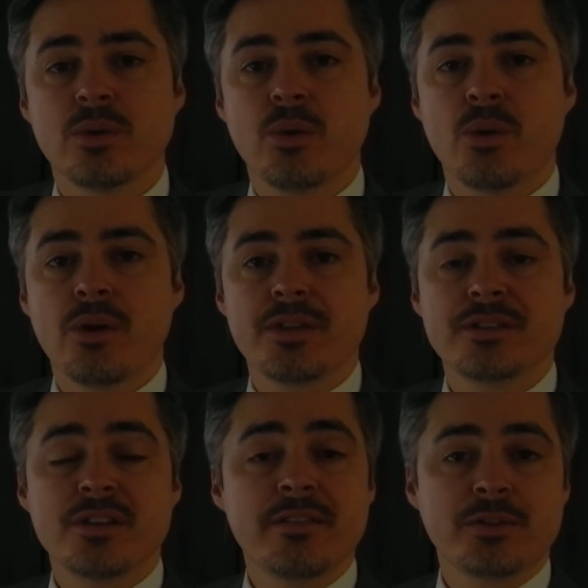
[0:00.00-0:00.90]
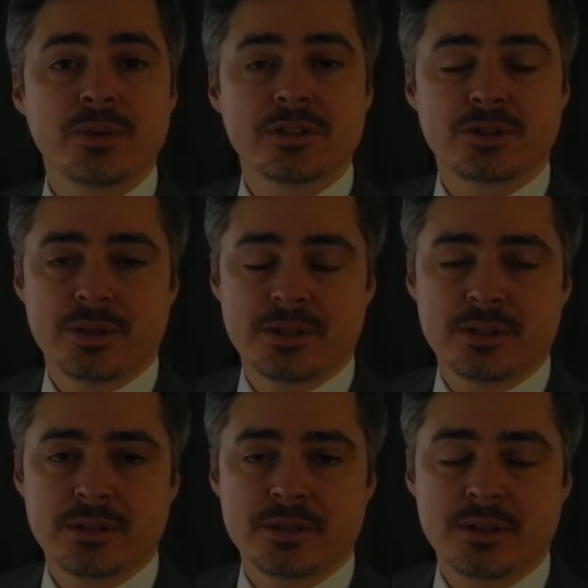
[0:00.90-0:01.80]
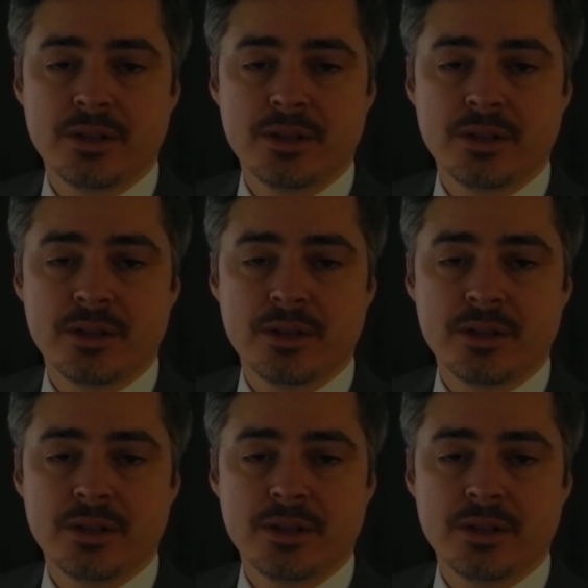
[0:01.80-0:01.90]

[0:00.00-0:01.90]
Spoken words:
or the software choices.